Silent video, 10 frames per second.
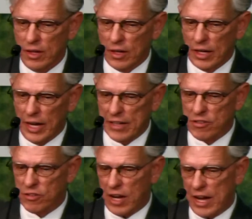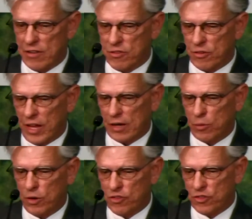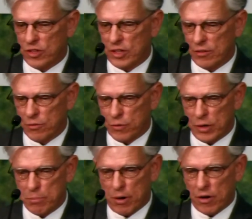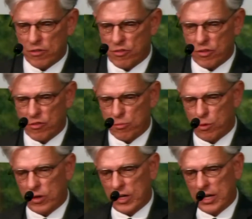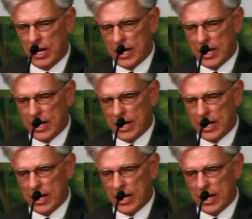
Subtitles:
I'd like us to answer that question in three parts this morning.